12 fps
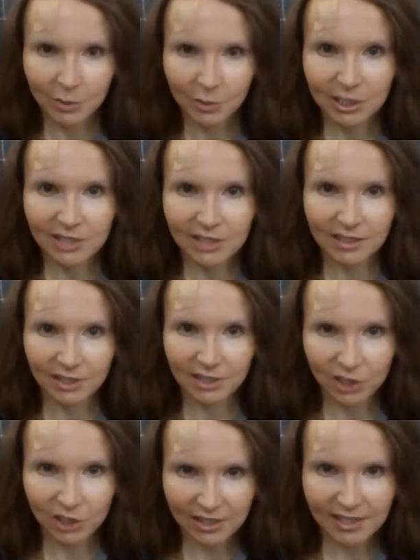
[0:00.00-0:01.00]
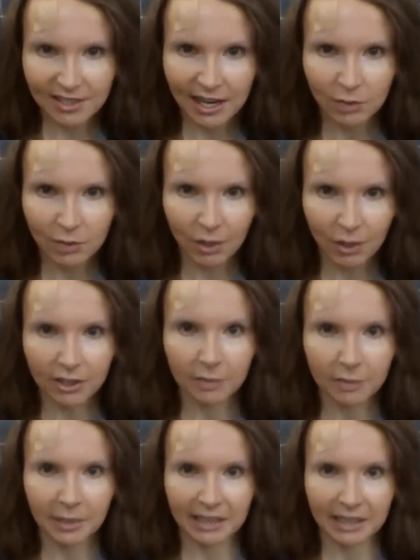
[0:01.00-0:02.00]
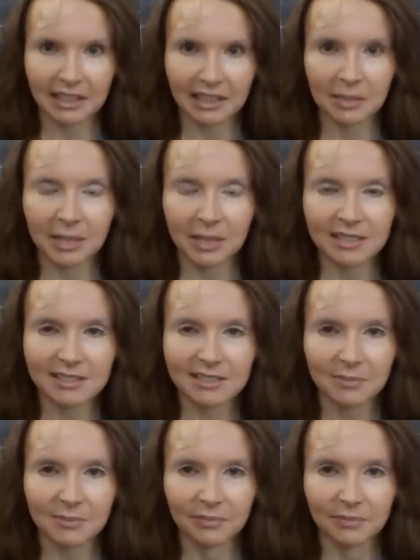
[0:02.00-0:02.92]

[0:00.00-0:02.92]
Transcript: which is a just add water pancake mix.